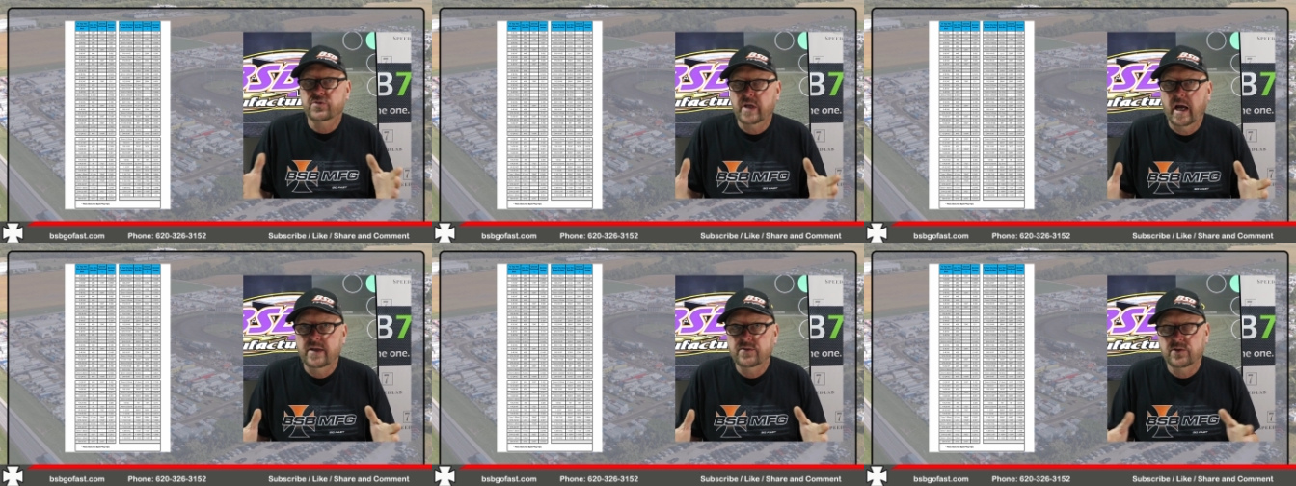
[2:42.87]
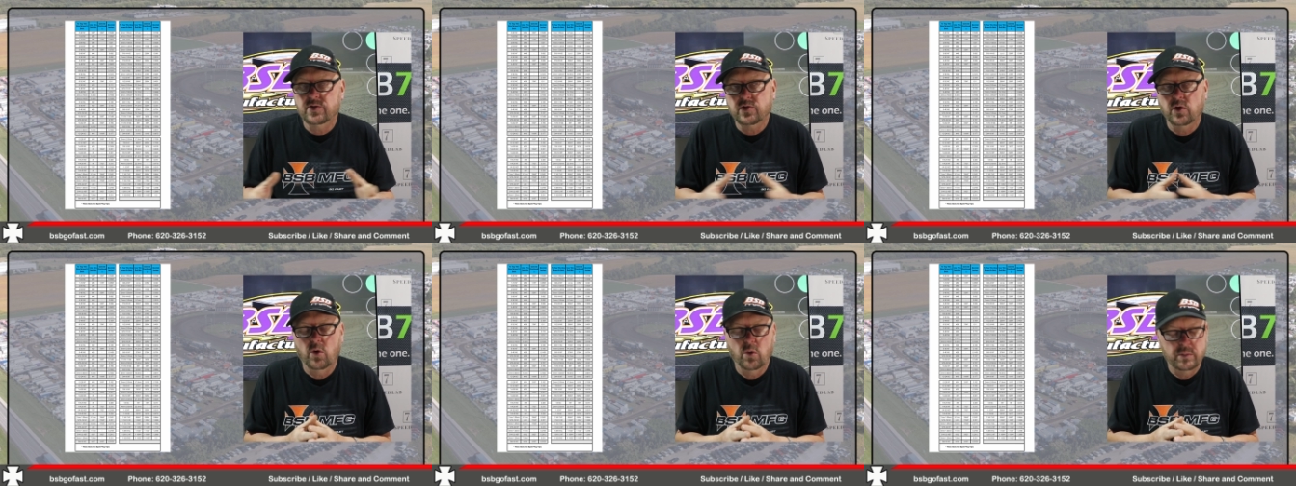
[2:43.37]
sizes.
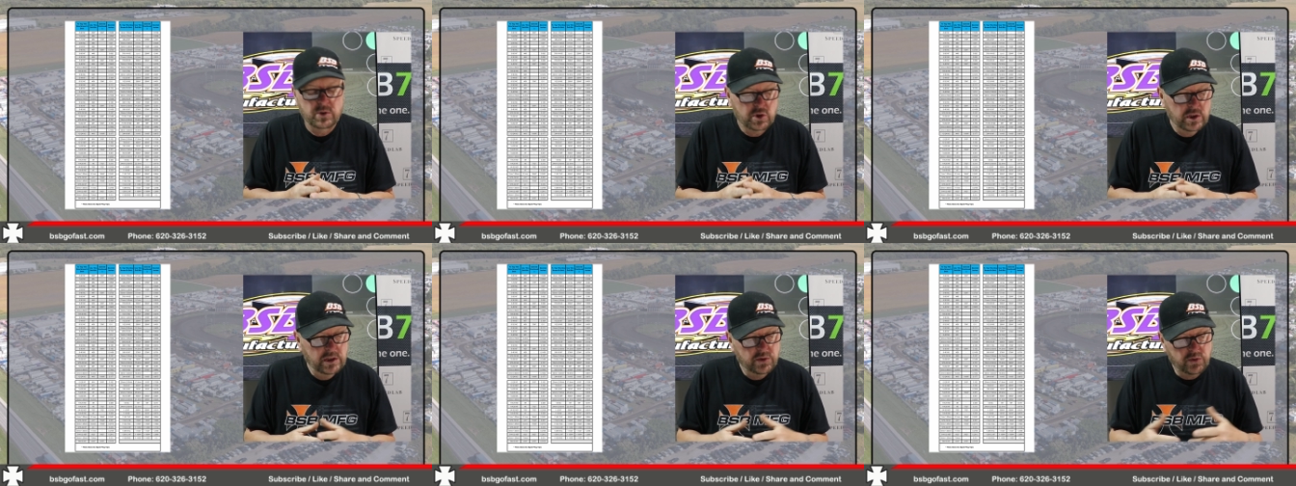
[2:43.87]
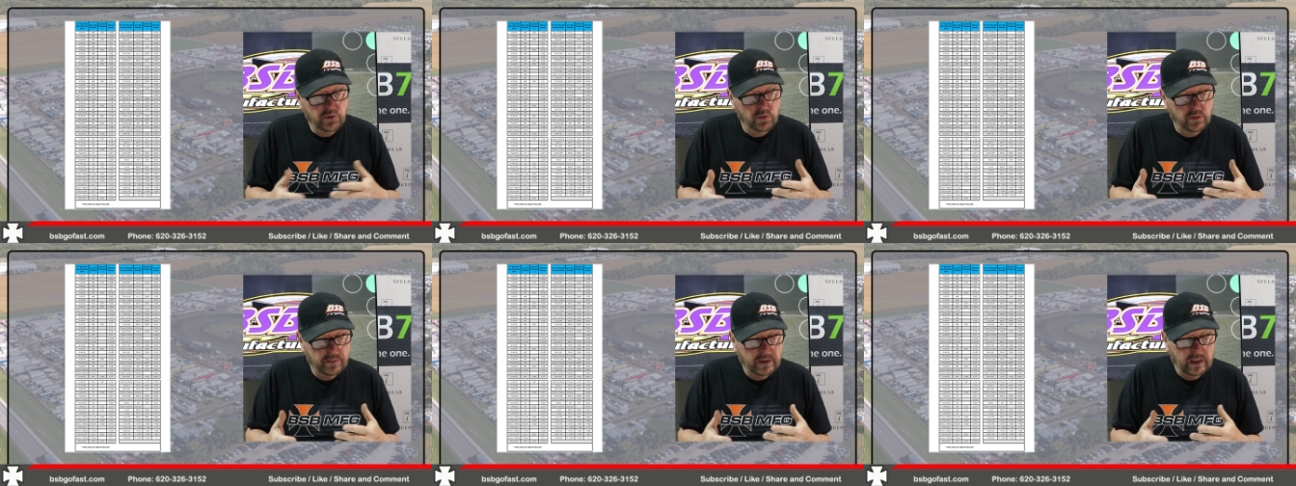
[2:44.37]
So machine screw
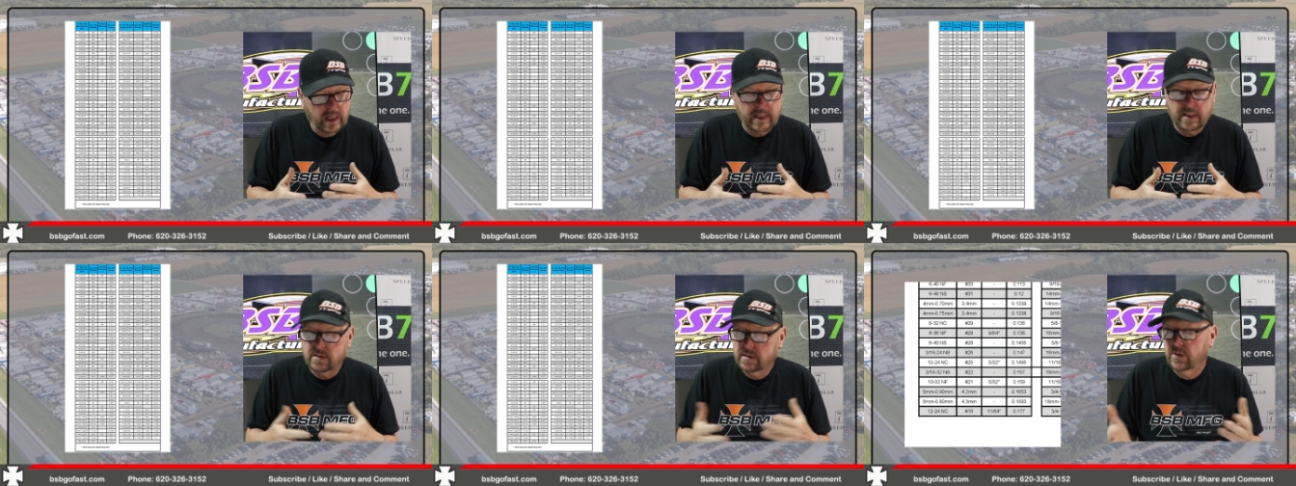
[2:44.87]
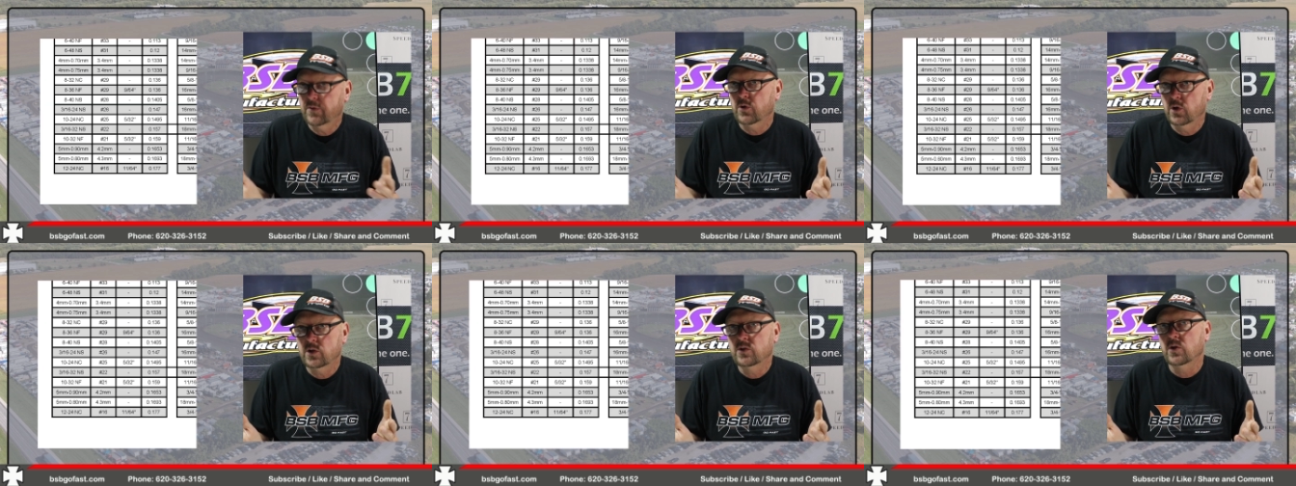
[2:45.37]
would be like a
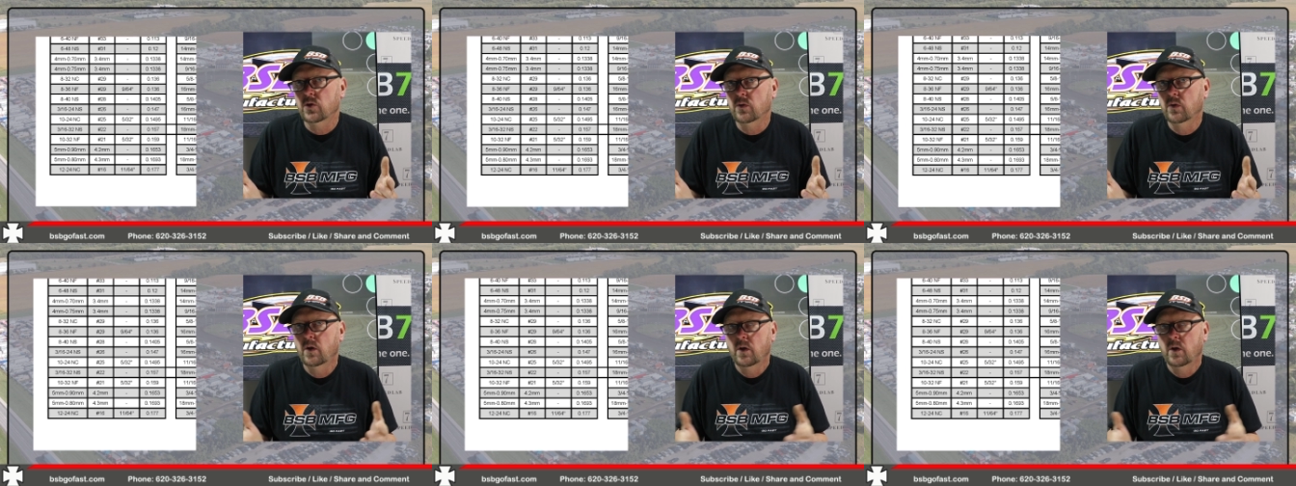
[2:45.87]
1032.